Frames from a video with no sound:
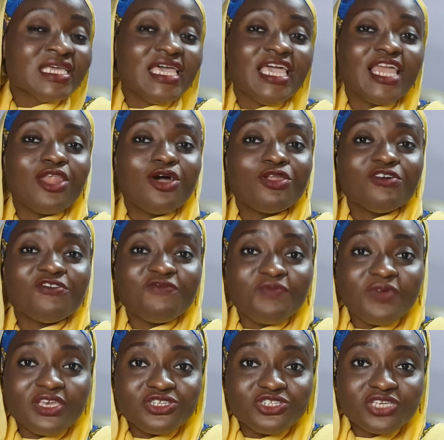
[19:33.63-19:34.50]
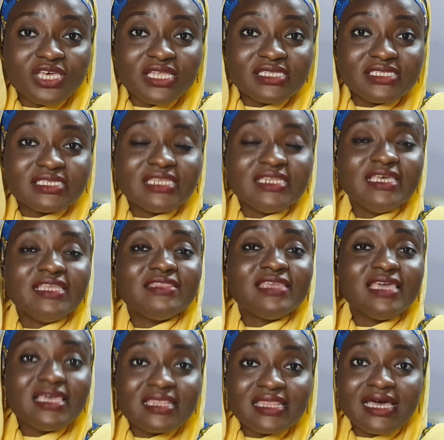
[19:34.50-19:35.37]
A lot of patients, they
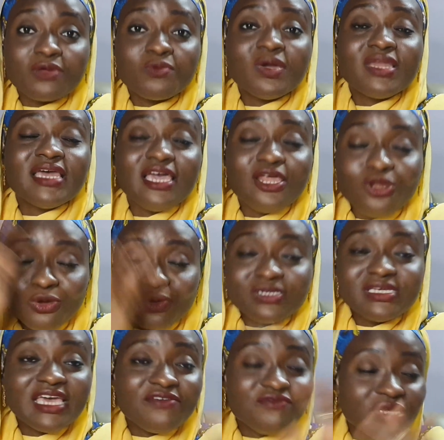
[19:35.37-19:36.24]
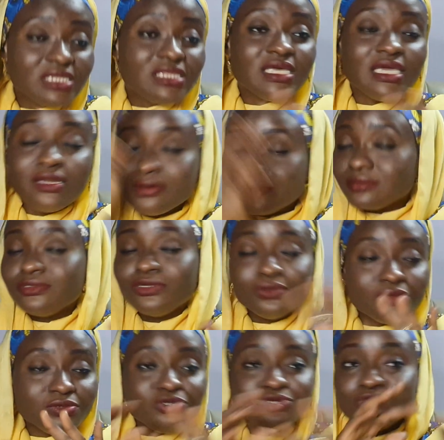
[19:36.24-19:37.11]
think that when I load everything on,
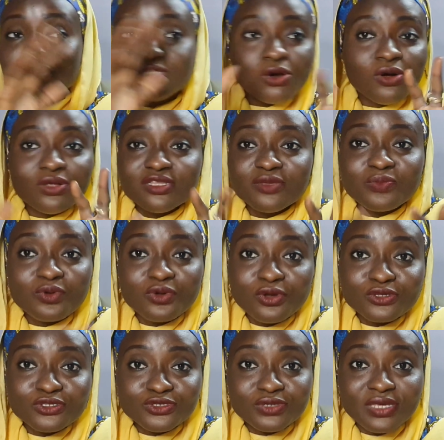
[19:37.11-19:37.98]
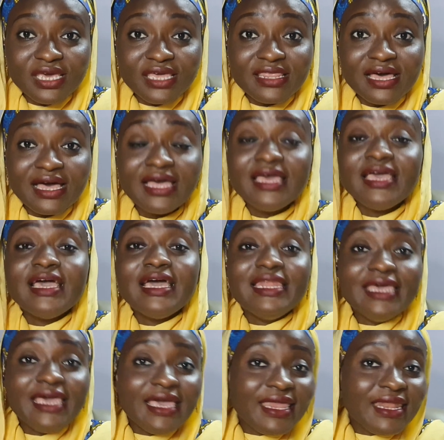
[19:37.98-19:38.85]
use all the products together,
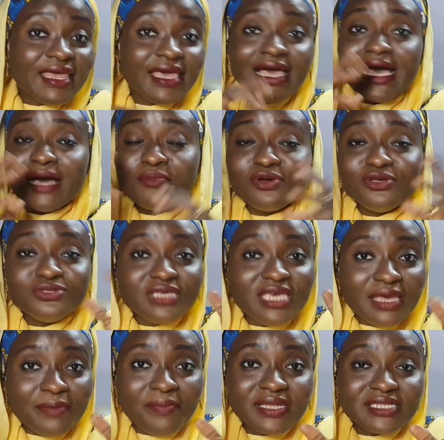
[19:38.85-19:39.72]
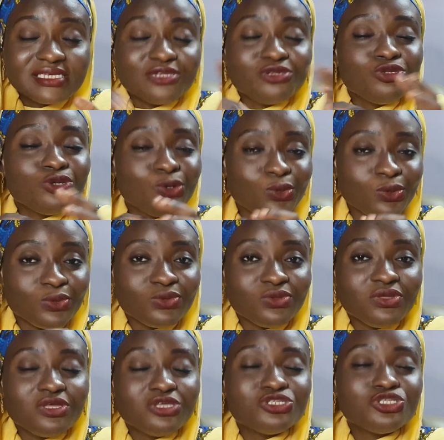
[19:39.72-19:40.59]
then I'm going to get better. No,
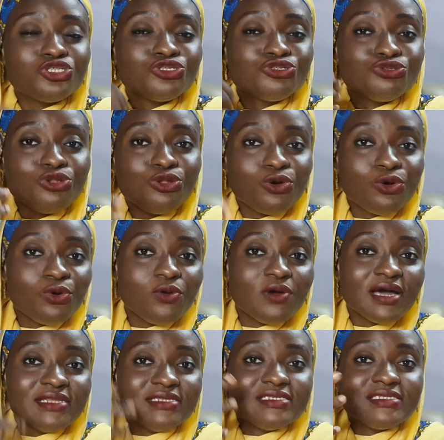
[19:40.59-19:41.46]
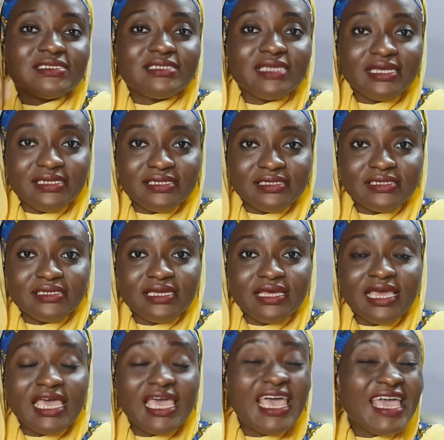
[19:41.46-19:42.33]
slow and steady.
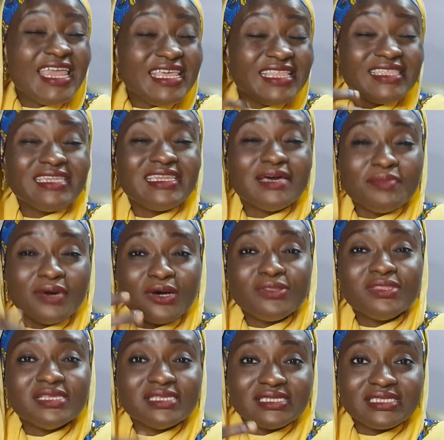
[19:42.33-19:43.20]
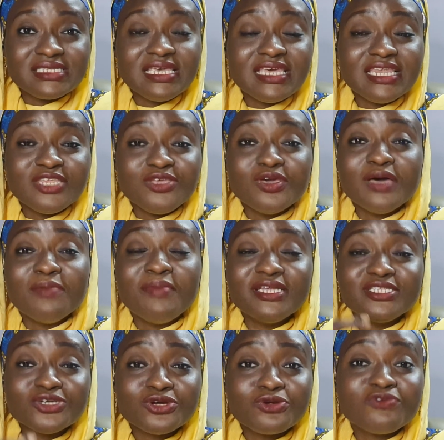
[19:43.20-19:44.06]
Anything about the skin, you are
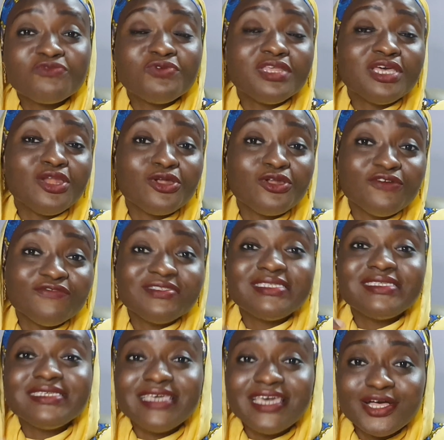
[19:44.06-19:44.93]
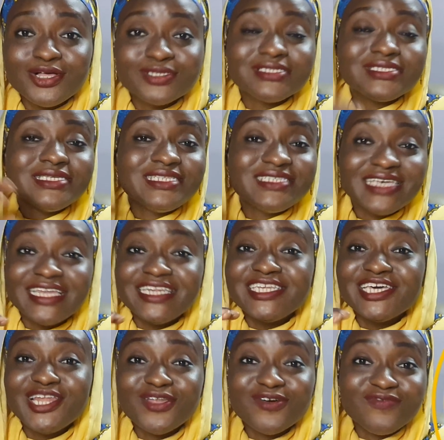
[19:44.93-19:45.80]
better off with a lot of TLC,
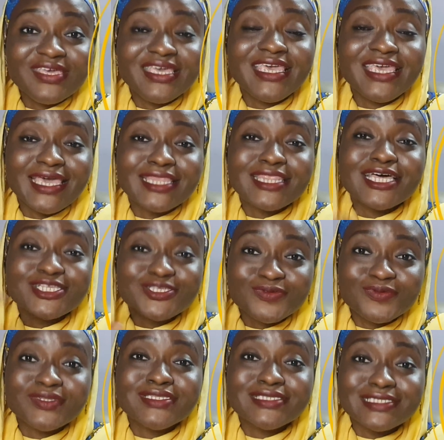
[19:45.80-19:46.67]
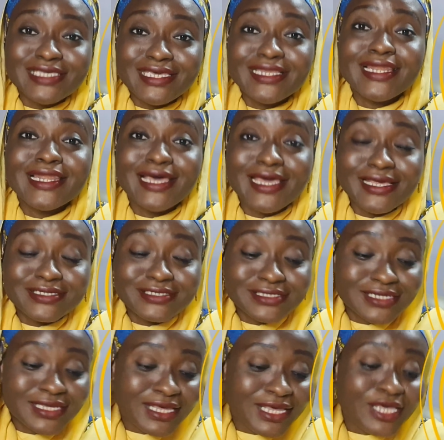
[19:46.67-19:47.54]
tender loving care. That's what the skin
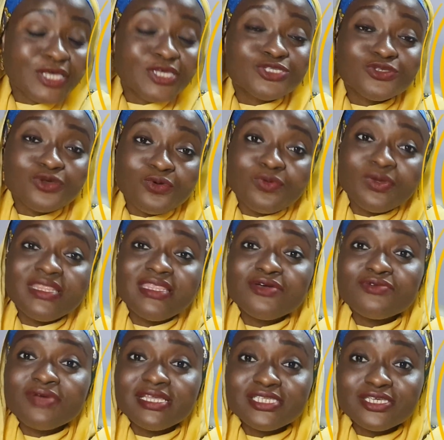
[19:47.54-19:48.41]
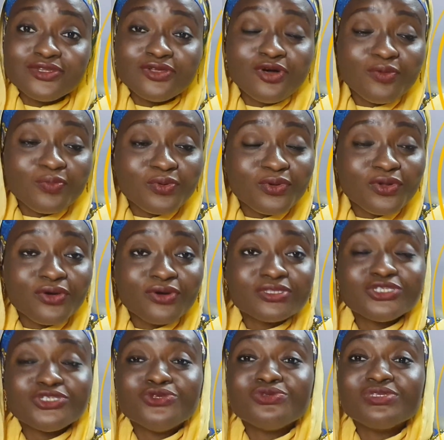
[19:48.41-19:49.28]
likes. So with the retinol
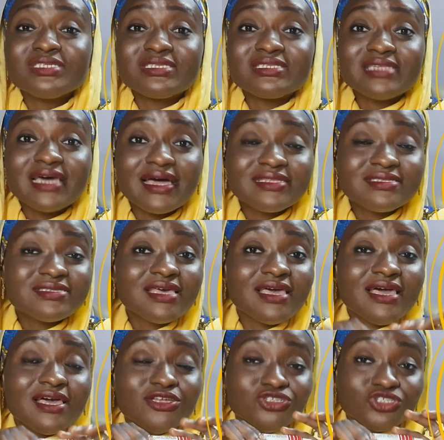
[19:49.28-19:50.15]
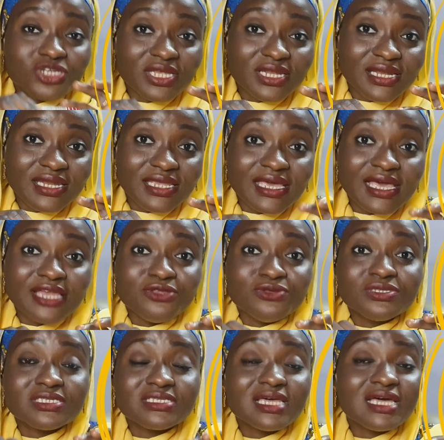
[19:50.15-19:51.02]
product, you start gently and
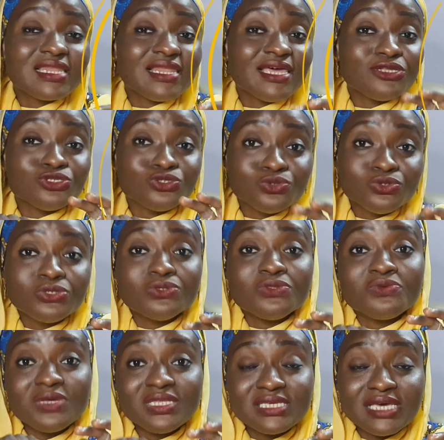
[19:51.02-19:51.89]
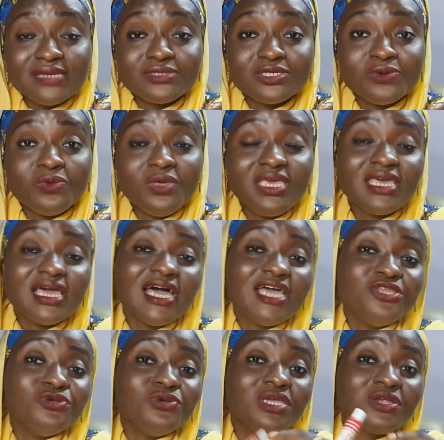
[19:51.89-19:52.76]
you start like 2 to 3 times a week
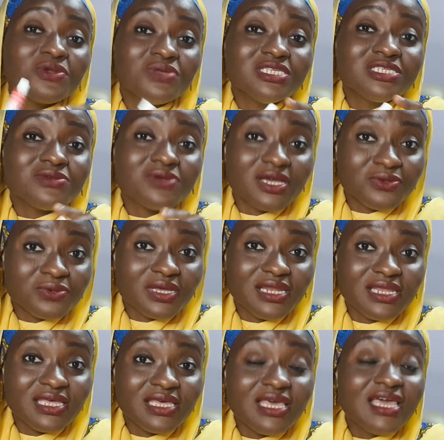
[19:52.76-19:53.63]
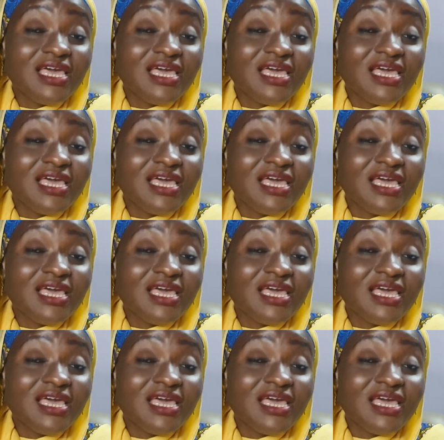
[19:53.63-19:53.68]
and you increase gradually.